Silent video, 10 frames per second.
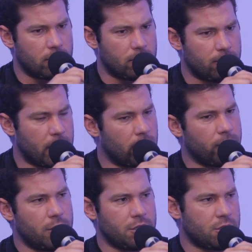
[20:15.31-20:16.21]

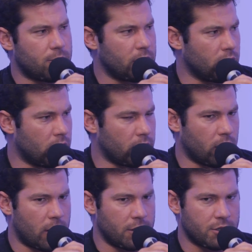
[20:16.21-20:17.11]
paraphrasing, something along the
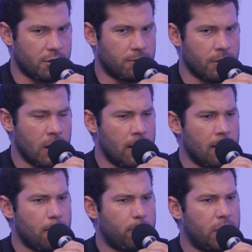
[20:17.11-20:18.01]
lines of,
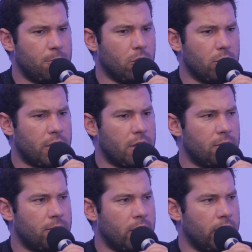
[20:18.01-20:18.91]
people get
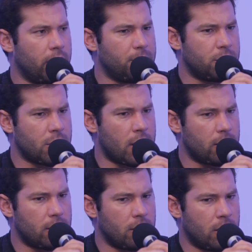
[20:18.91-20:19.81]
very upset
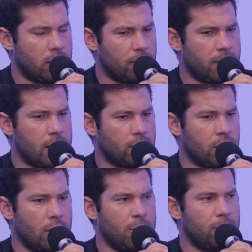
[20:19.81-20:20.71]
at the fact
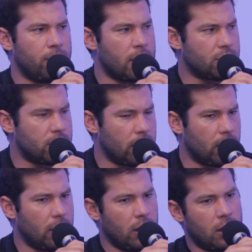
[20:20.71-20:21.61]
that I'm
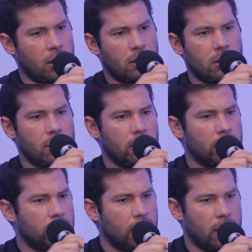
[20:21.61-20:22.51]
investing in
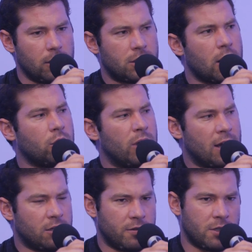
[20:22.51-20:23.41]
a
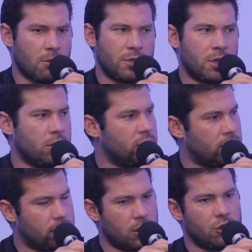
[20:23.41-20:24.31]
psychoactive substance
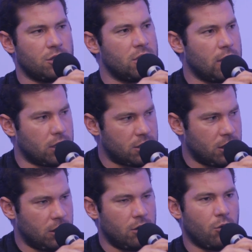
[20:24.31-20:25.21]
such as
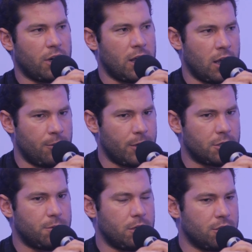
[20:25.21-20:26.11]
nicotine or
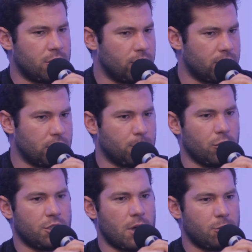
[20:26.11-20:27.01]
cannabis because there's this
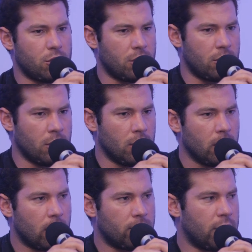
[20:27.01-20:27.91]
perception
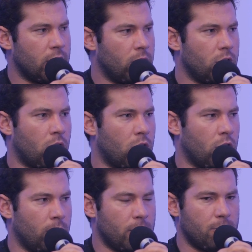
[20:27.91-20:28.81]
of inherent
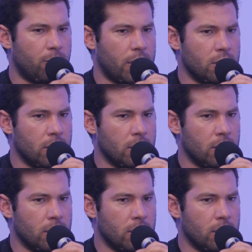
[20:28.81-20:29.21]
harm, but